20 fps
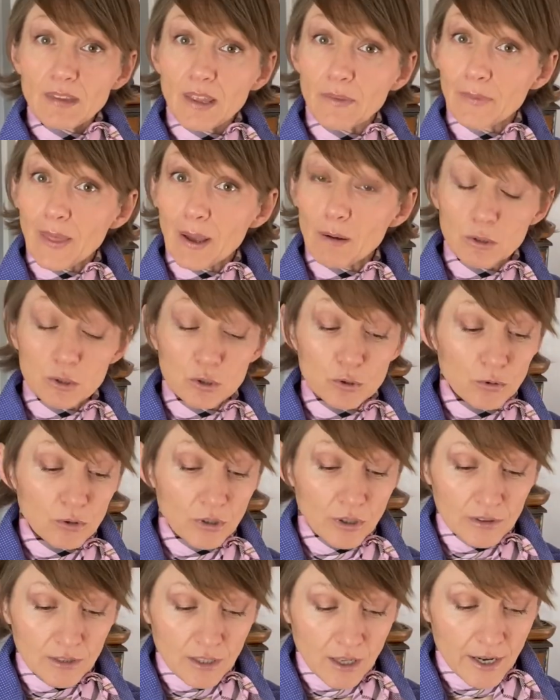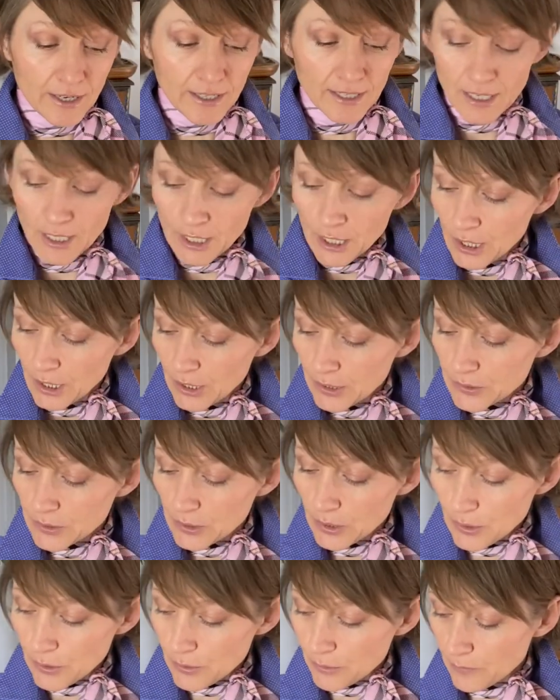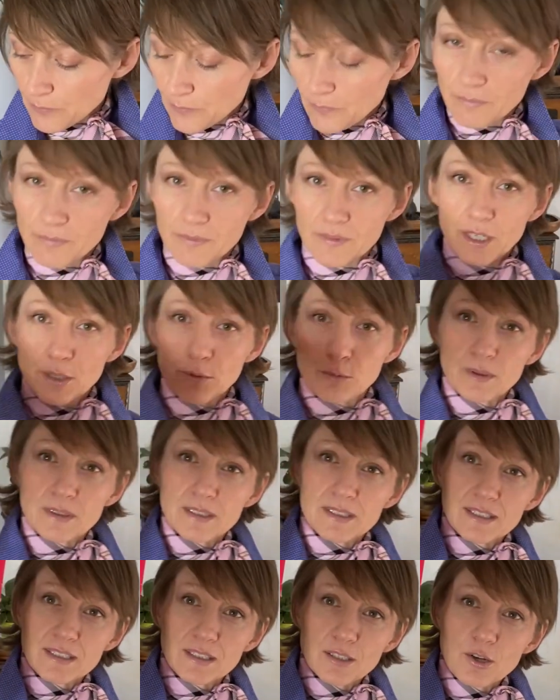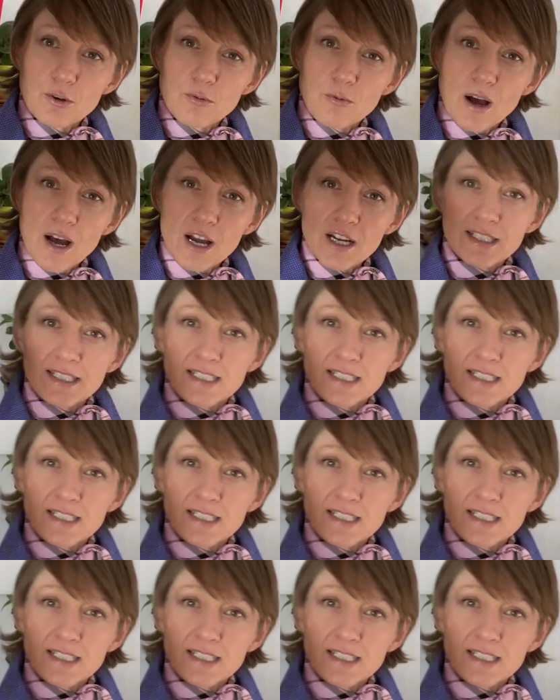that was all online. So it was gouache